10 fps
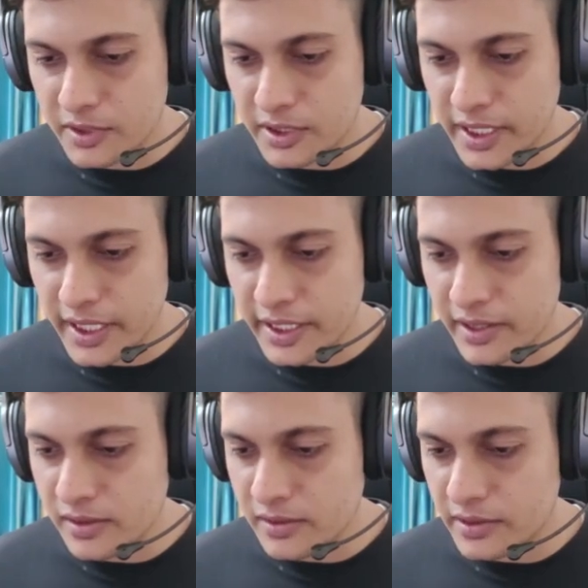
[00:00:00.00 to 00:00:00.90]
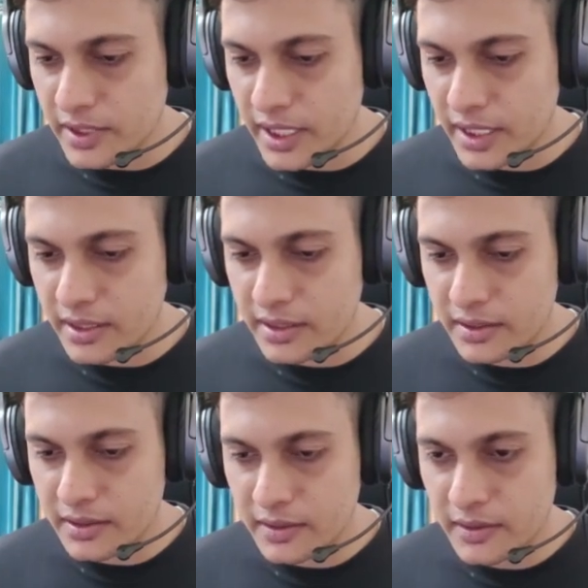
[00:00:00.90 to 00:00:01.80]
product ID equals to that.
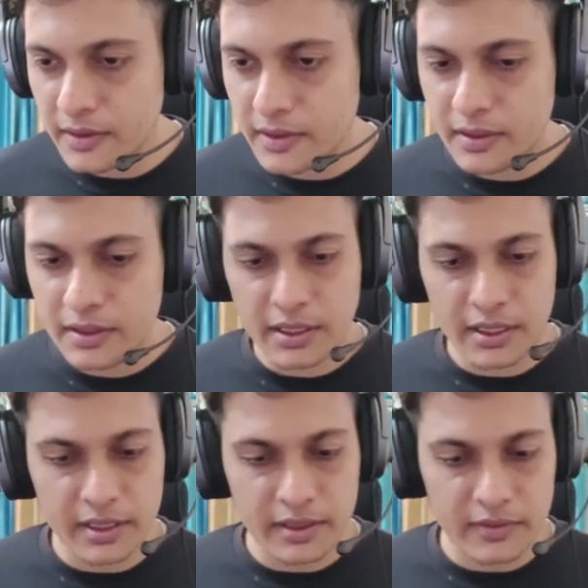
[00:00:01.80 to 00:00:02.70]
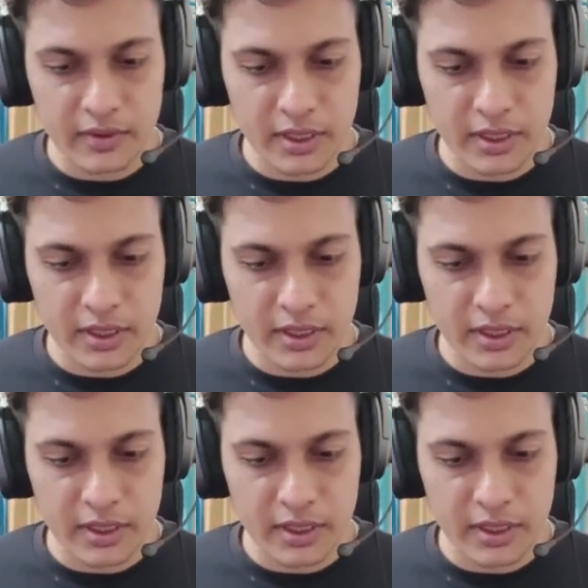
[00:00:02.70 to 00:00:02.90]
And